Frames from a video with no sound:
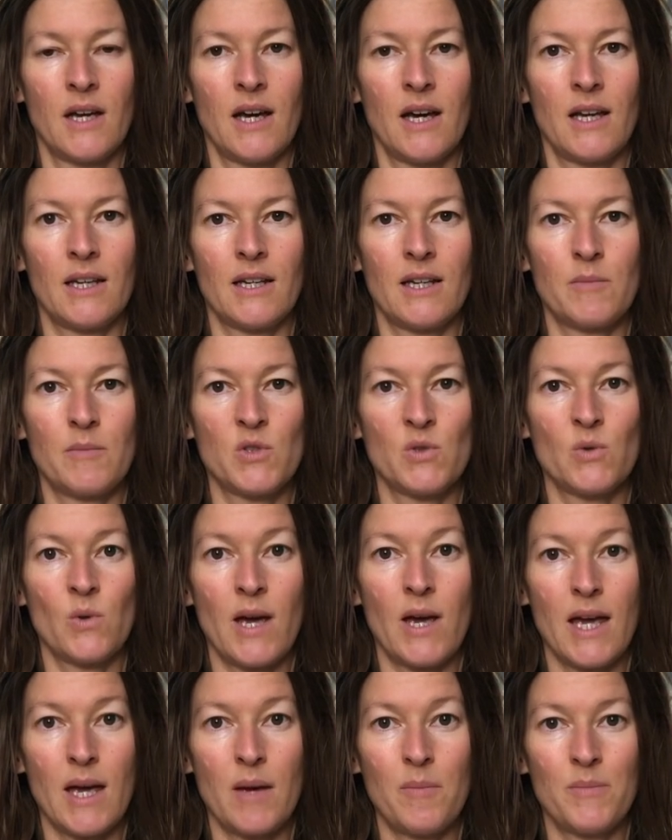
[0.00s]
And I'm so
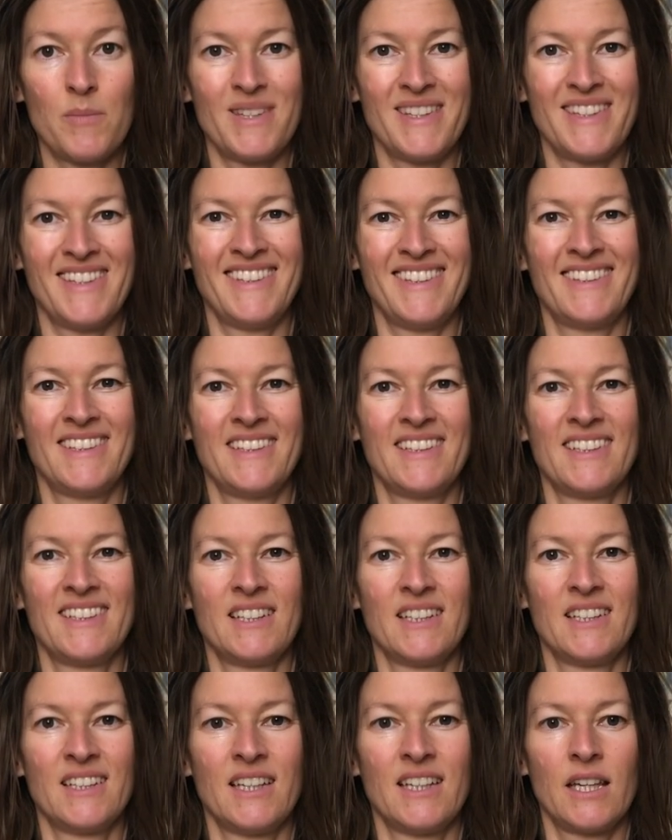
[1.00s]
happy
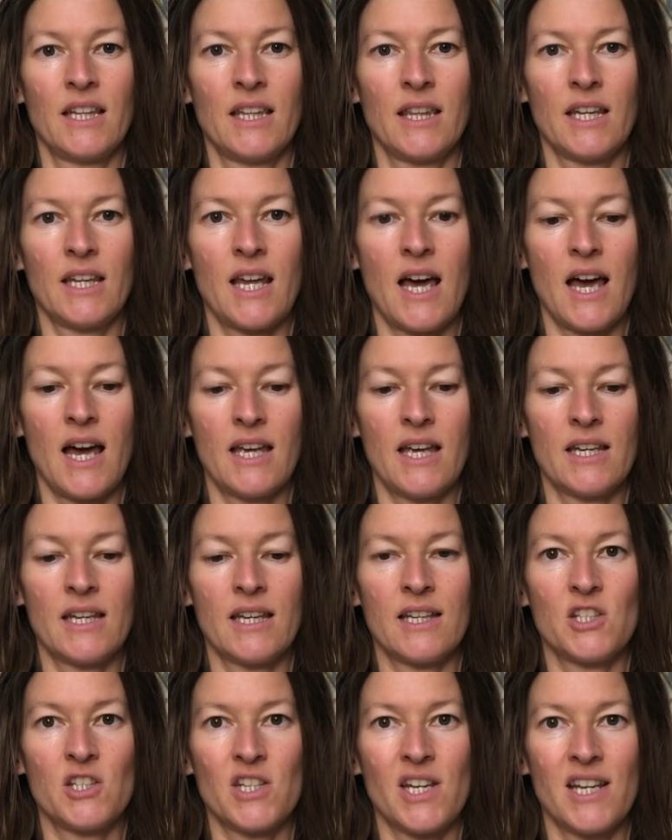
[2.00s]
that I
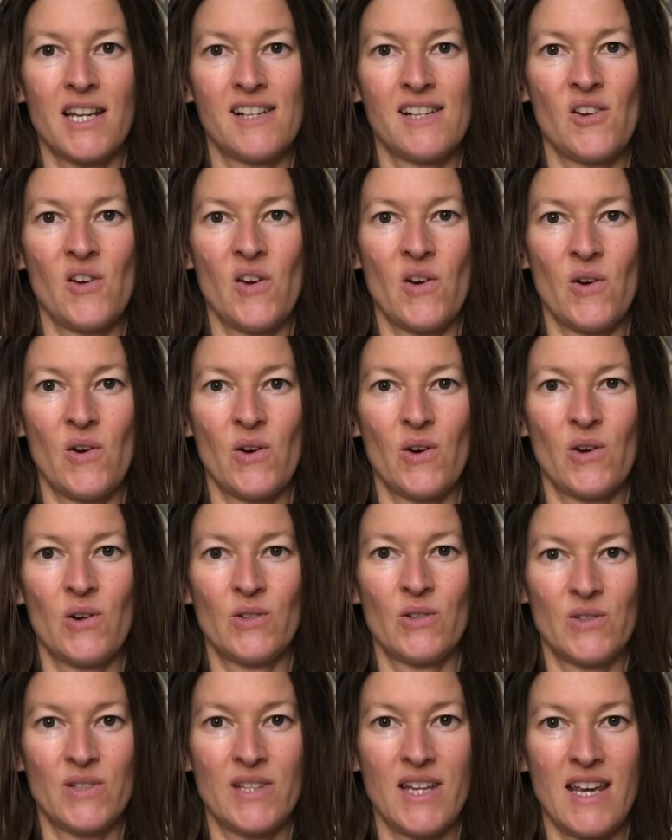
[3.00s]
can channel her
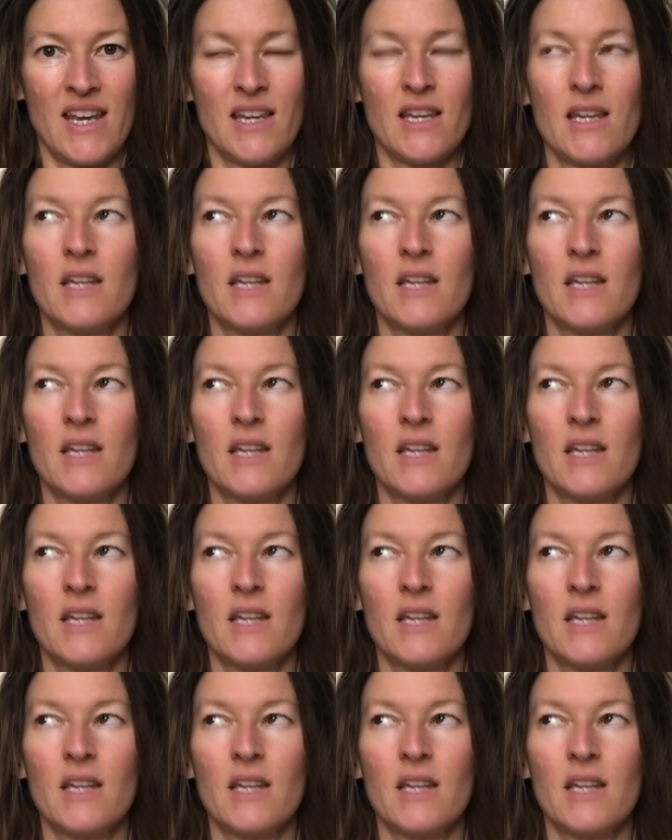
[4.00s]
today.